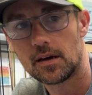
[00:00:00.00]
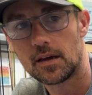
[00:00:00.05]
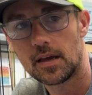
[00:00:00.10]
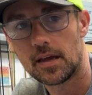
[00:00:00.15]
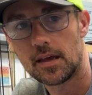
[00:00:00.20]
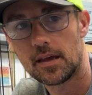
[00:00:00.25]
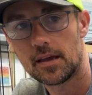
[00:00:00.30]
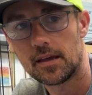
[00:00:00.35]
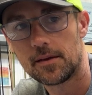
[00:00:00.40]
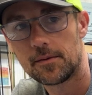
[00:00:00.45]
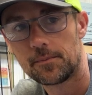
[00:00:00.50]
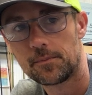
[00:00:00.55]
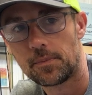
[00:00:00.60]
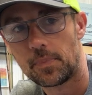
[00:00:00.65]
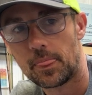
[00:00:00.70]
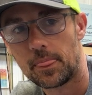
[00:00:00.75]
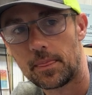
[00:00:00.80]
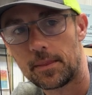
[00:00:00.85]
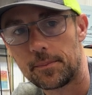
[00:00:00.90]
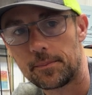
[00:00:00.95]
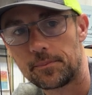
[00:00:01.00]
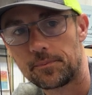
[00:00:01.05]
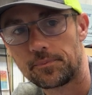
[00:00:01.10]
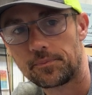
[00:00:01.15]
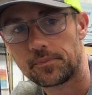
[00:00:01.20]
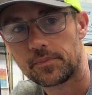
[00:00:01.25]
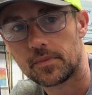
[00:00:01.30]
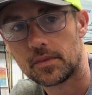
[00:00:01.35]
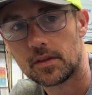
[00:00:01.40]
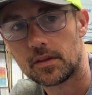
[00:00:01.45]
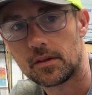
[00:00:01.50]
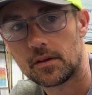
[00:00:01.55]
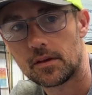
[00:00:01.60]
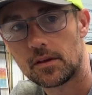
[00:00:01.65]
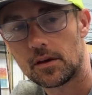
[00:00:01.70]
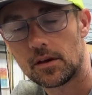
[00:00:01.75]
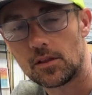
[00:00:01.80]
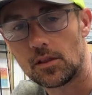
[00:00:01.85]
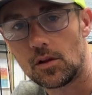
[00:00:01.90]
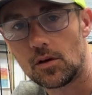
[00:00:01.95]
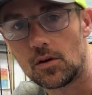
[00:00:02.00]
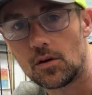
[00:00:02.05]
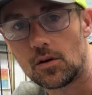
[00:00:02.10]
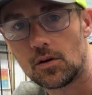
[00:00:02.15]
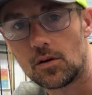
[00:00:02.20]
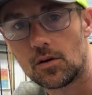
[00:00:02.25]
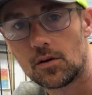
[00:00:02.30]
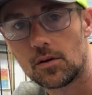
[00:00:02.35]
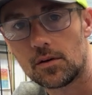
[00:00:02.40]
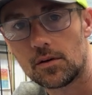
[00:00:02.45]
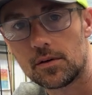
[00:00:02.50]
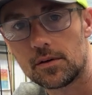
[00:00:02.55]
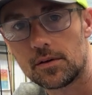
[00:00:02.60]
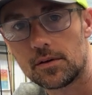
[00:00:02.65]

a long